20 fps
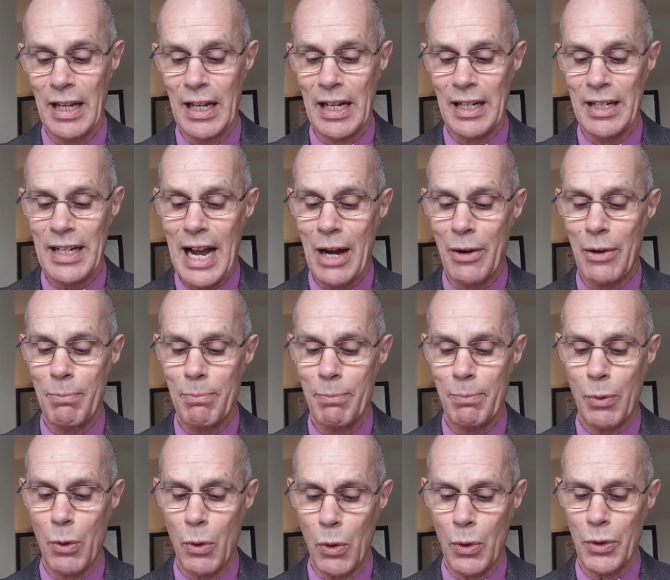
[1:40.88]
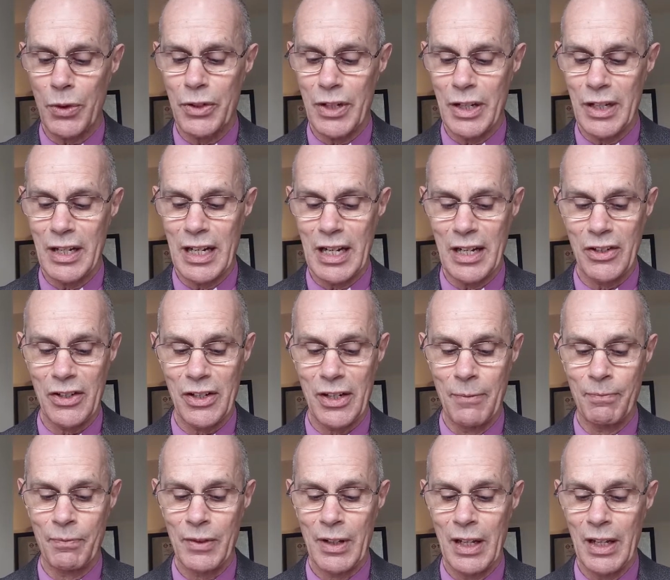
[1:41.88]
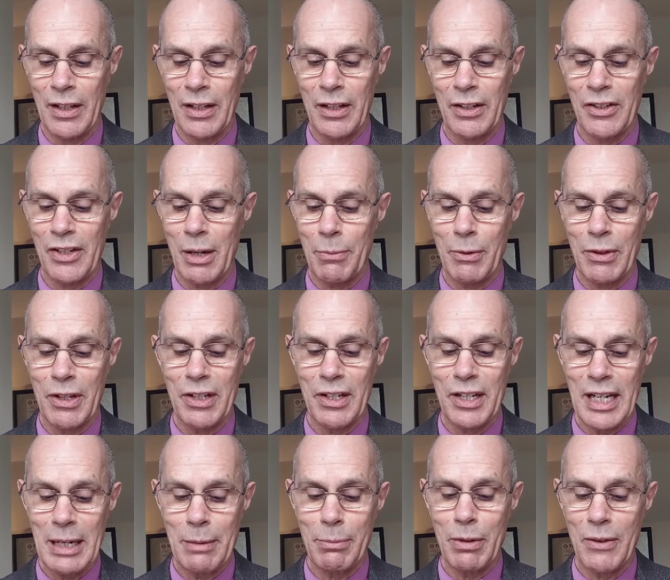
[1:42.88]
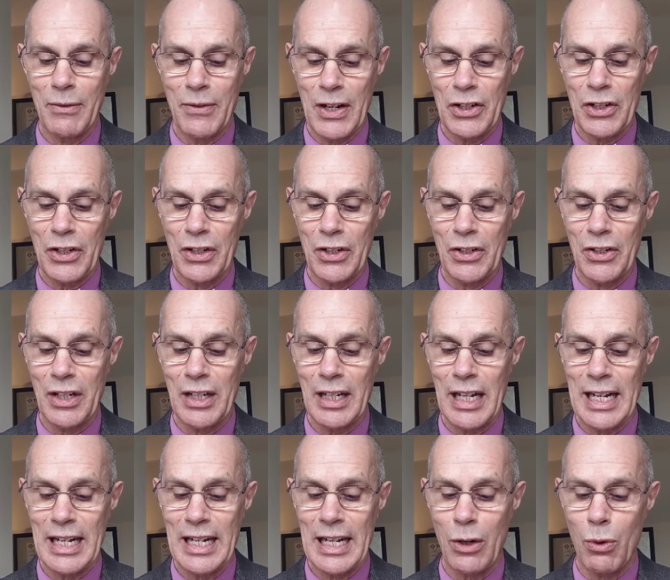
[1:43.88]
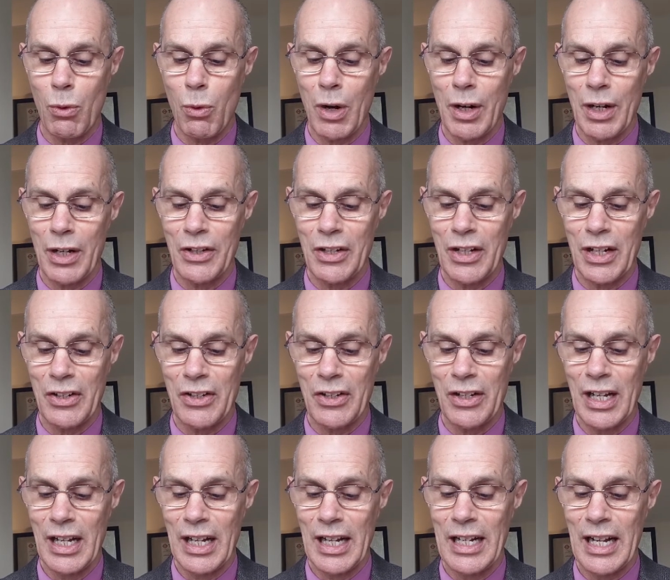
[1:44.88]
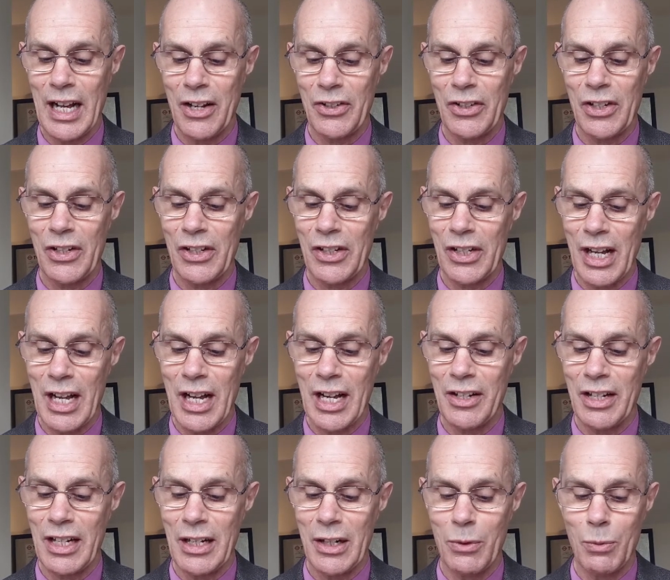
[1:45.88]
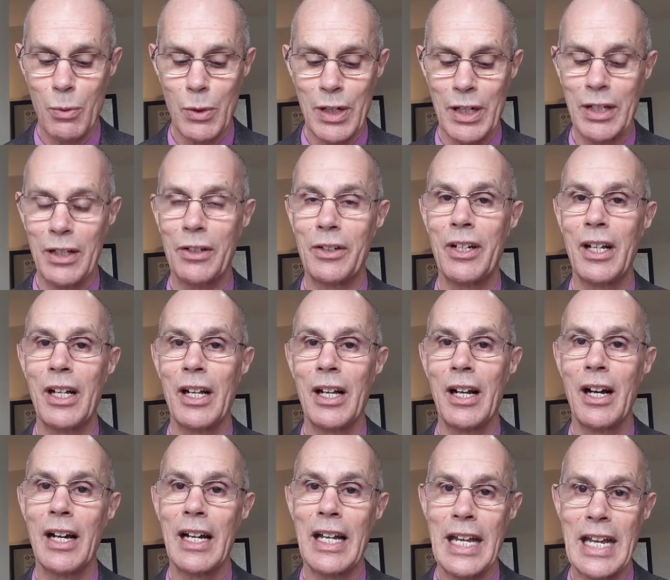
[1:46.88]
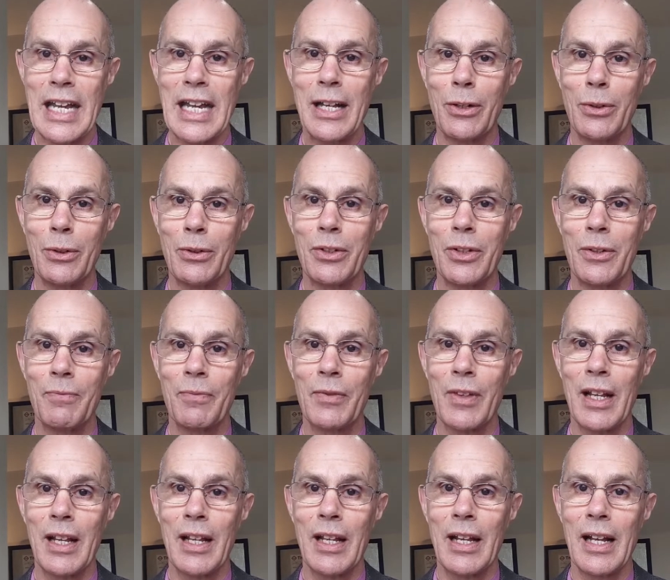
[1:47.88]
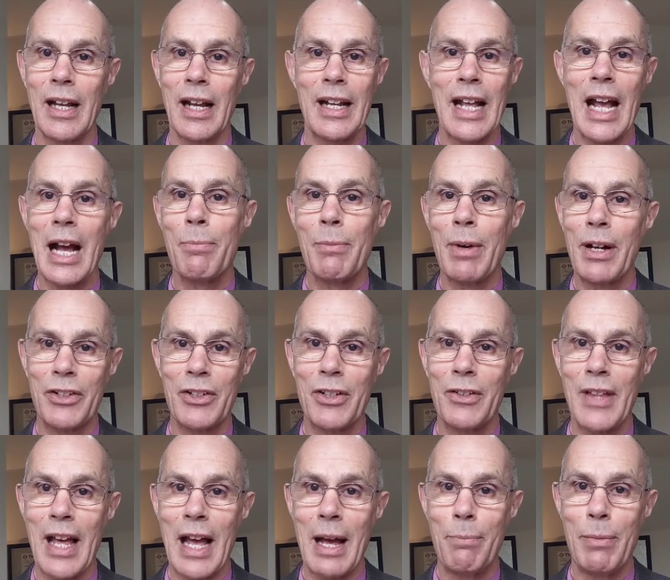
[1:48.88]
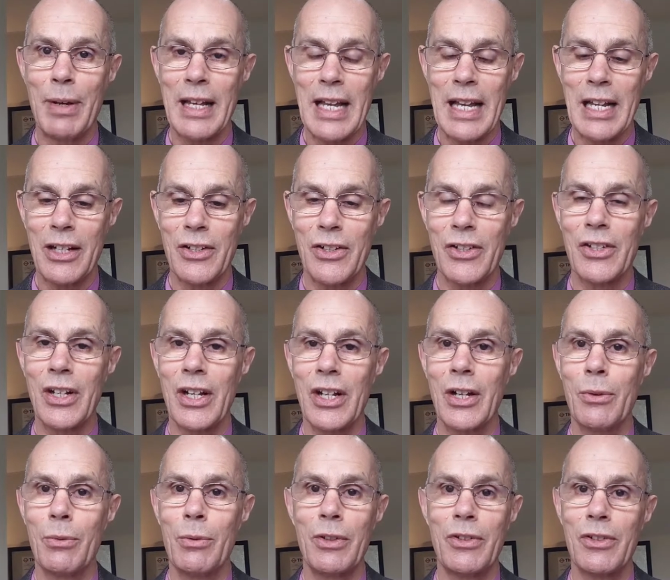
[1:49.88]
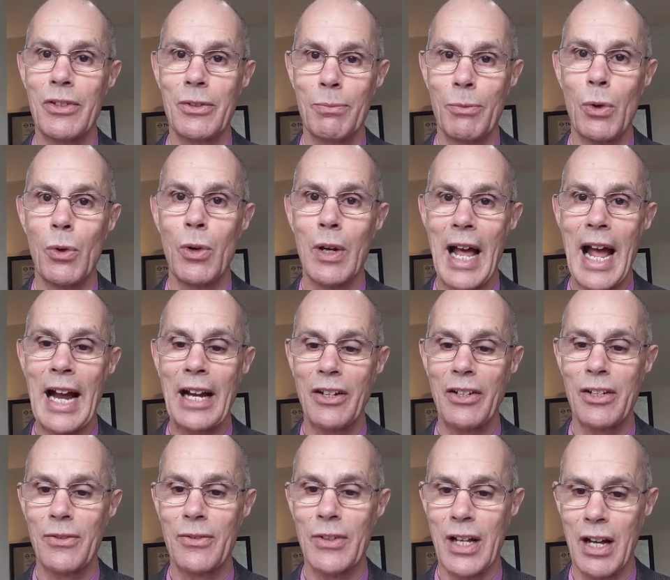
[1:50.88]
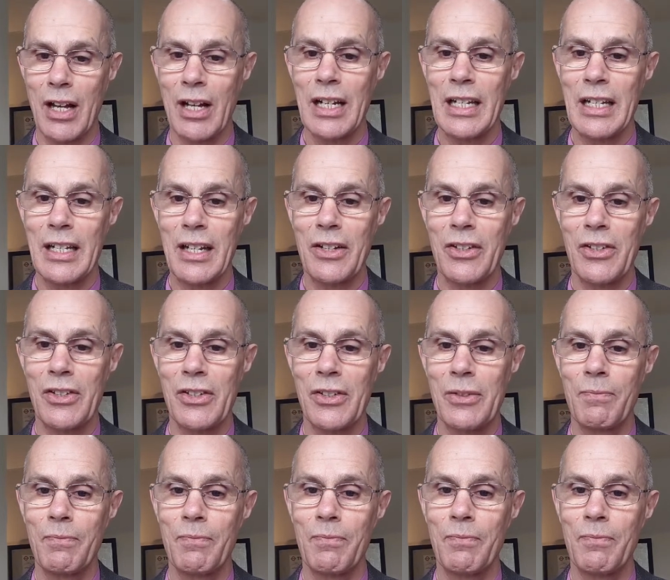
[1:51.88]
and how important it is that some of the deep divisions and inequalities in our society and world are healed, and how much of that begins with small acts of kindness.